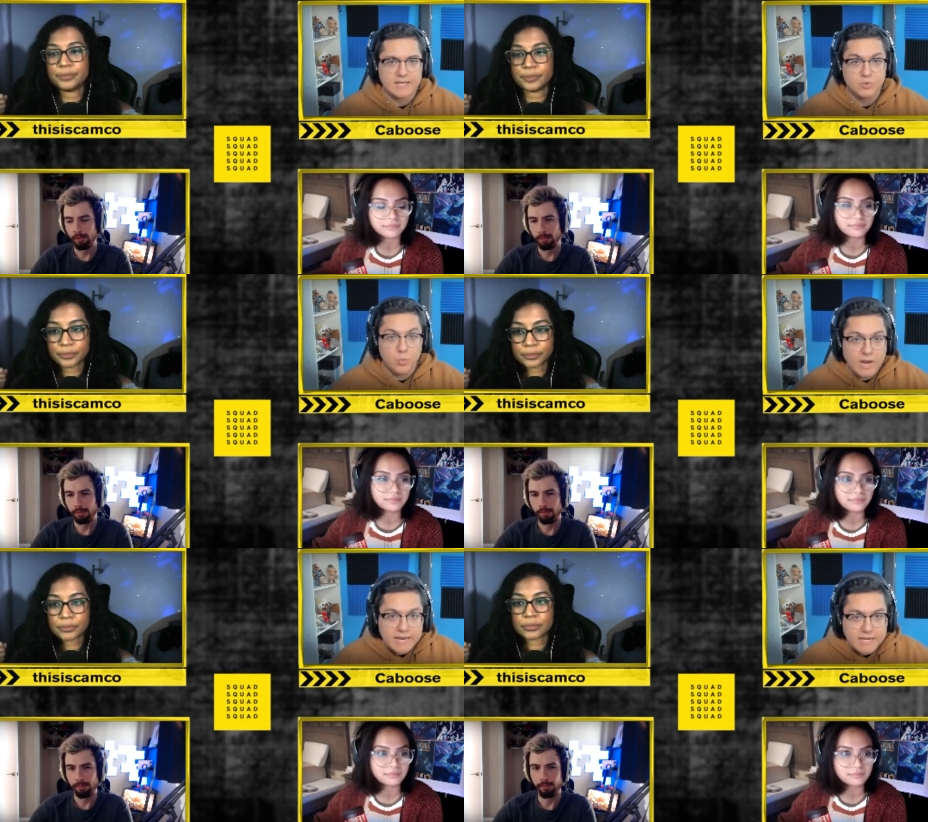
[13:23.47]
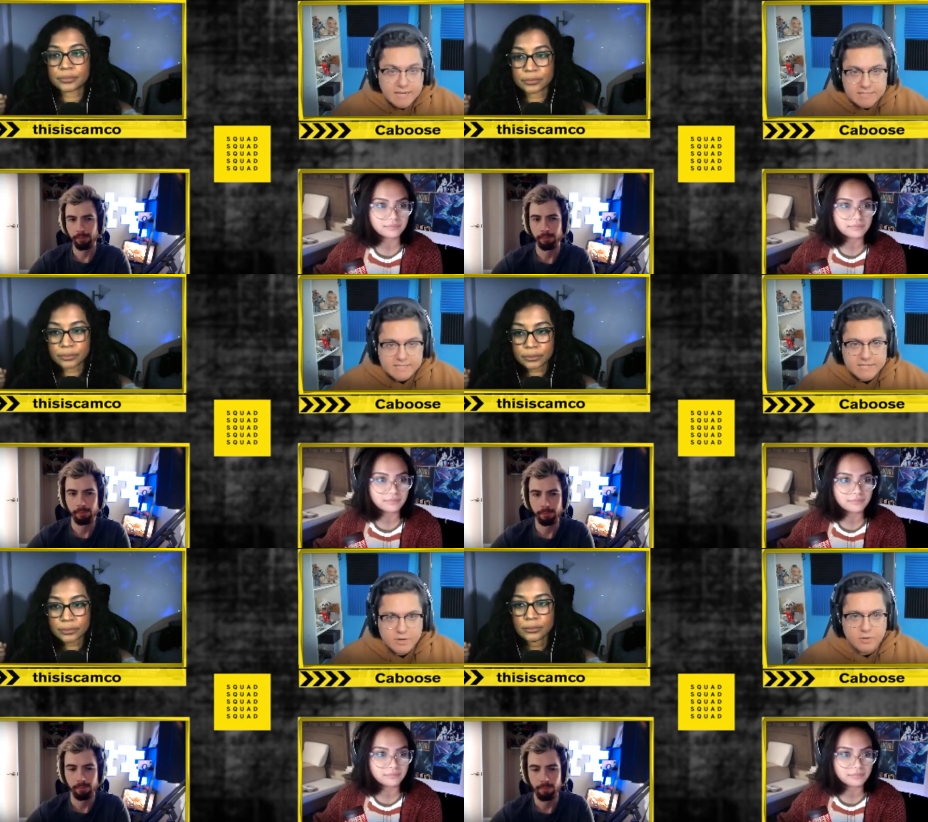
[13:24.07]
Speaker 1: it's way
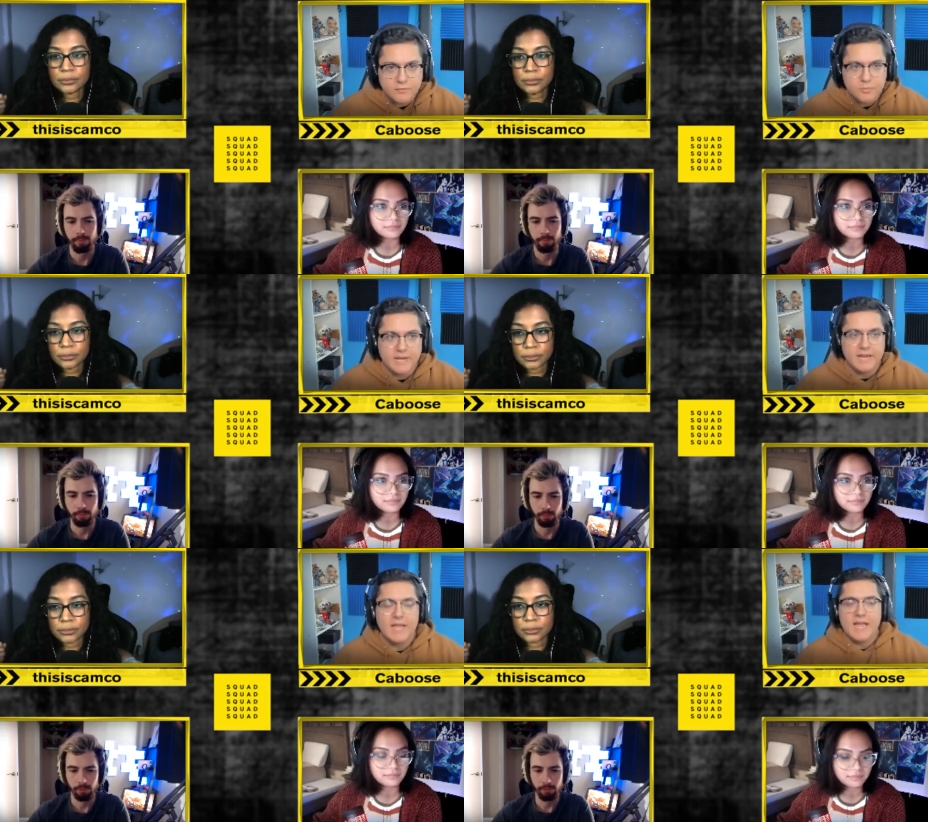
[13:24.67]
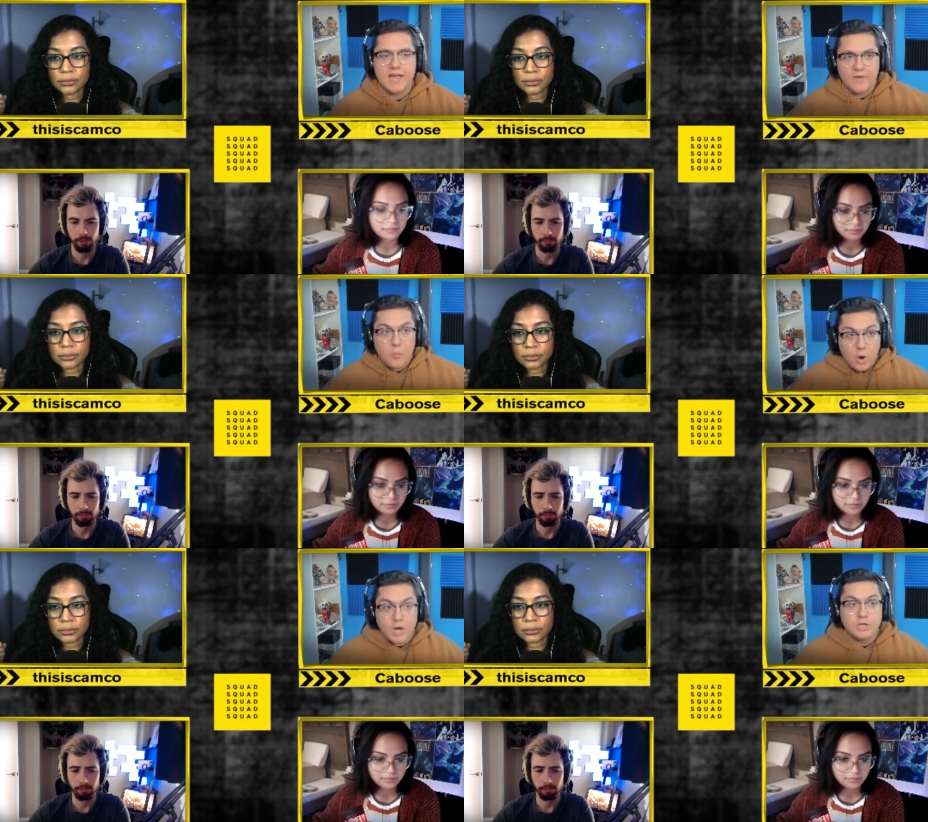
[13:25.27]
easier for me if I
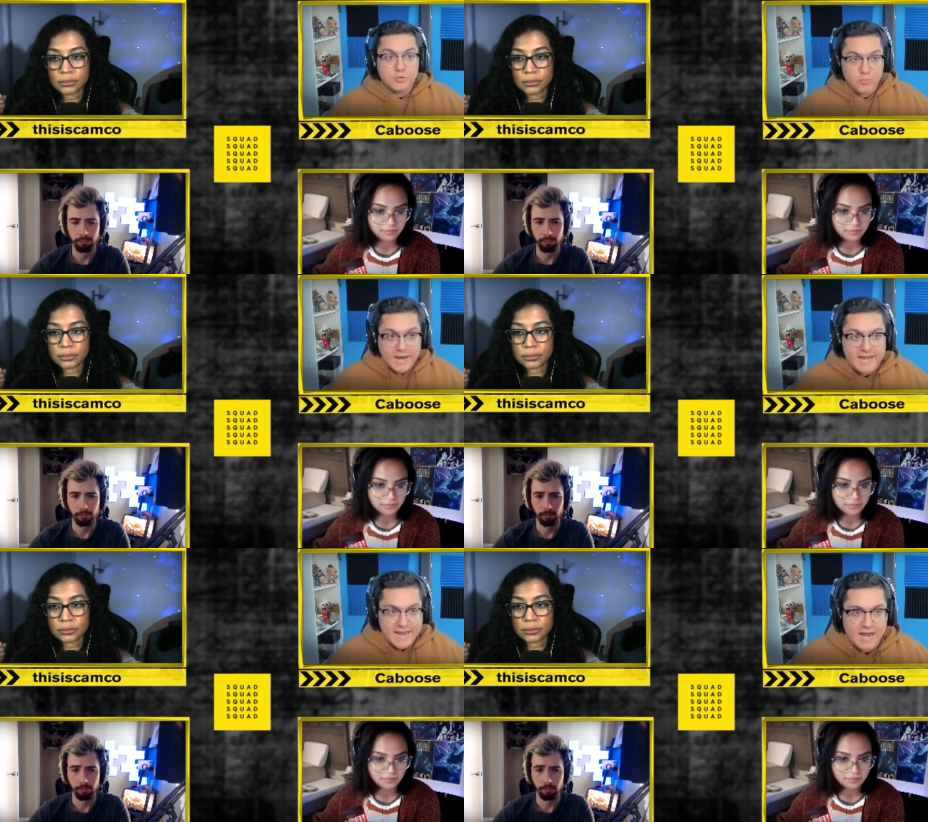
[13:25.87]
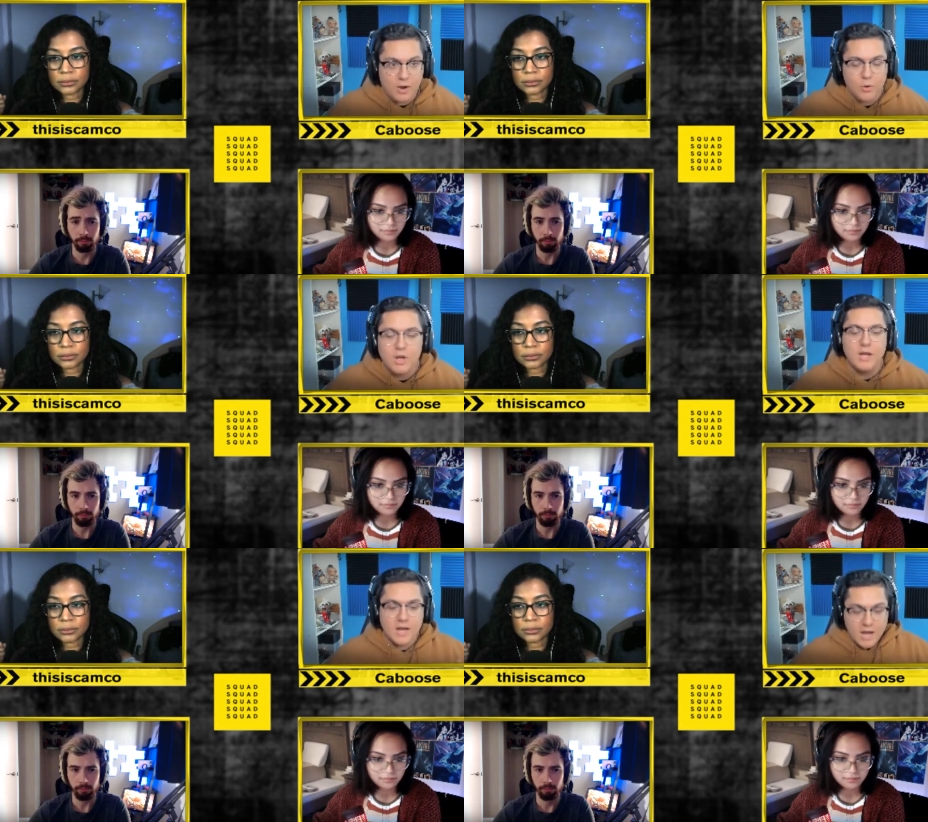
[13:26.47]
wanted to right now
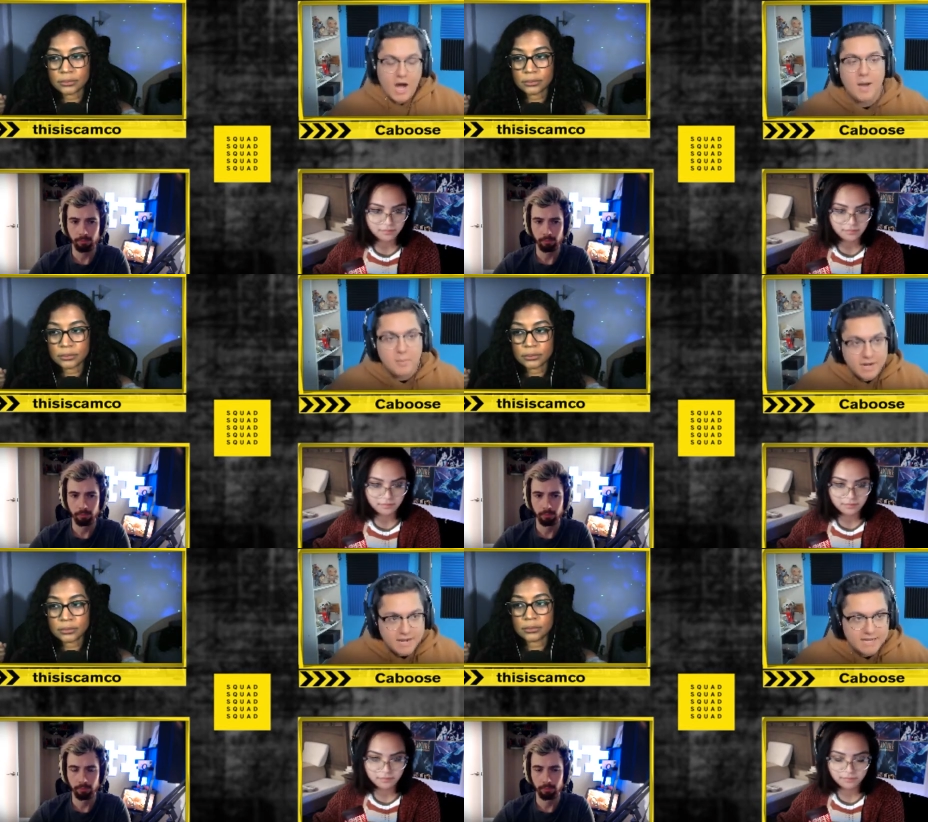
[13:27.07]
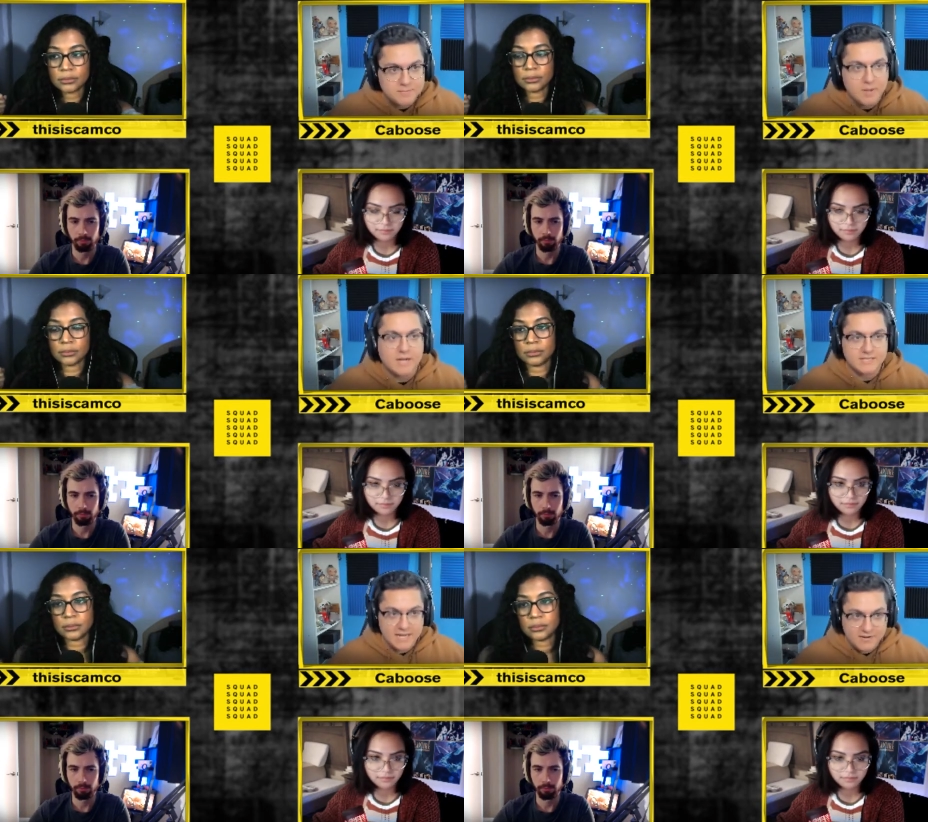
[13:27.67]
hop on an Xbox
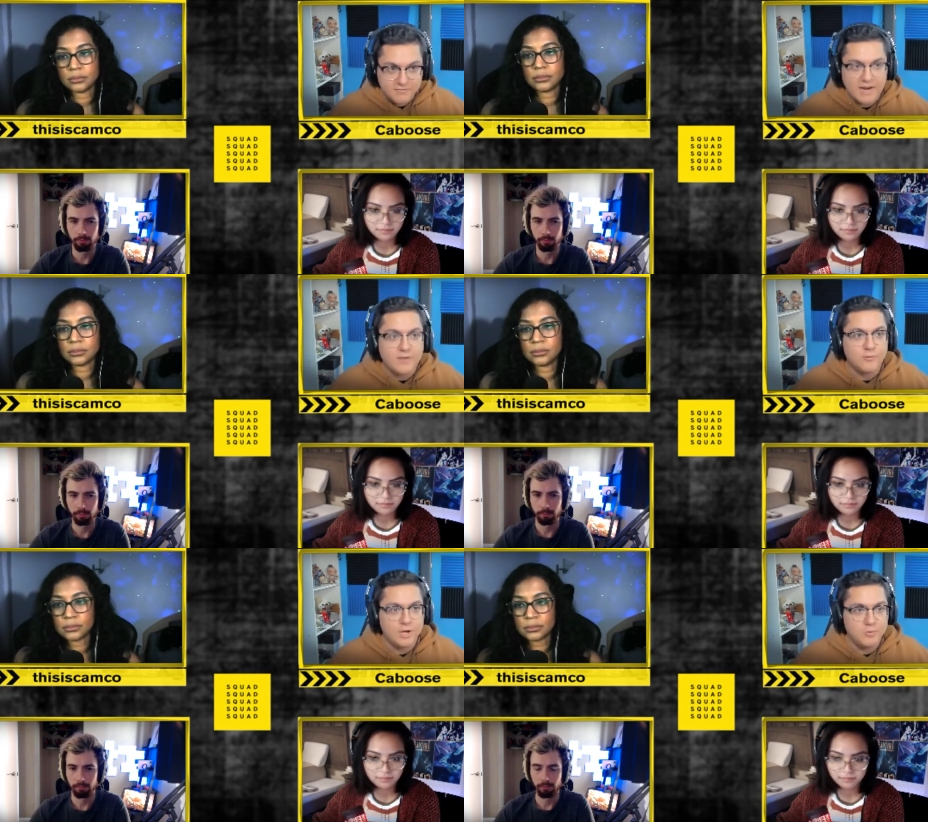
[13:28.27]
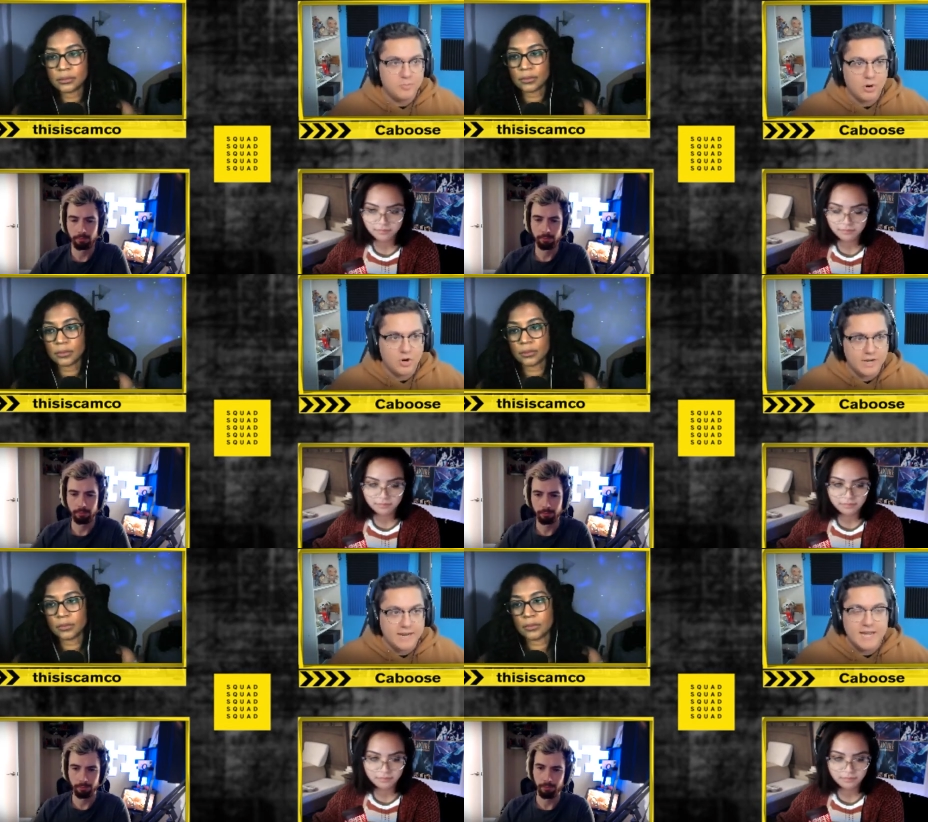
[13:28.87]
and invite a friend to a
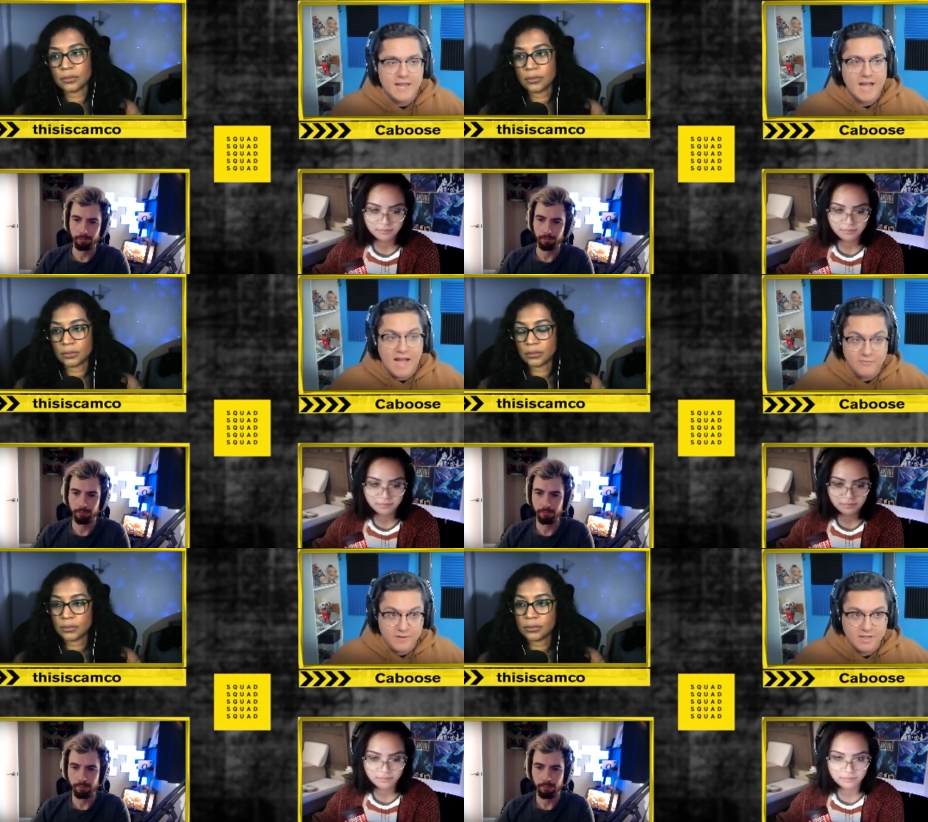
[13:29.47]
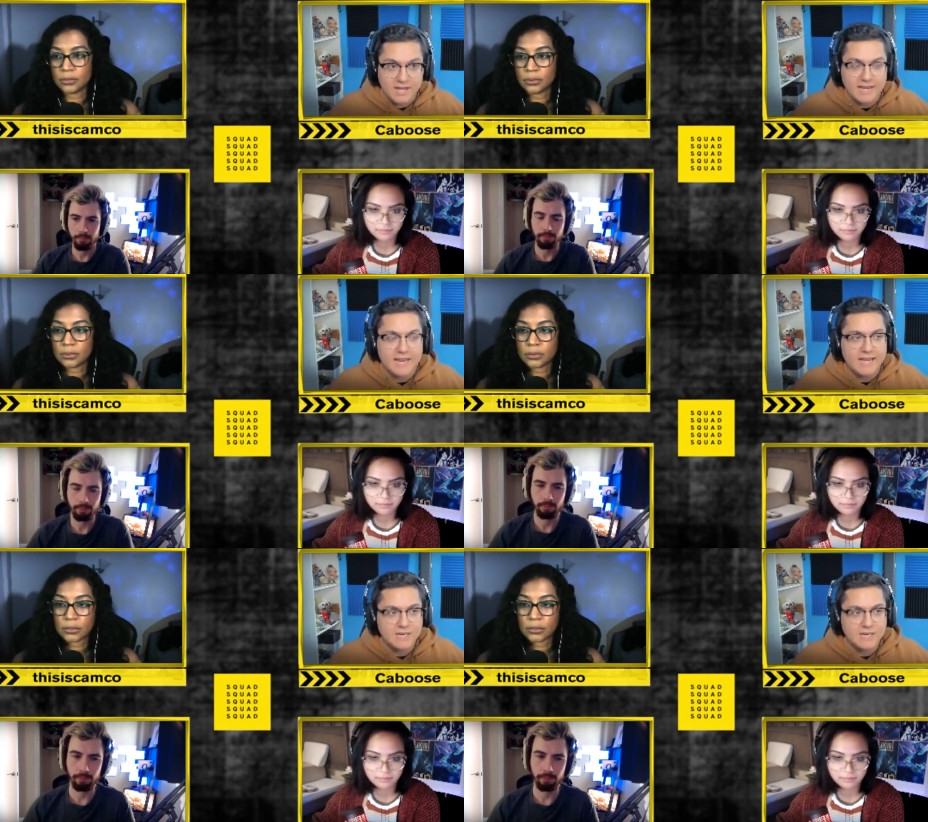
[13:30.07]
party. I feel like it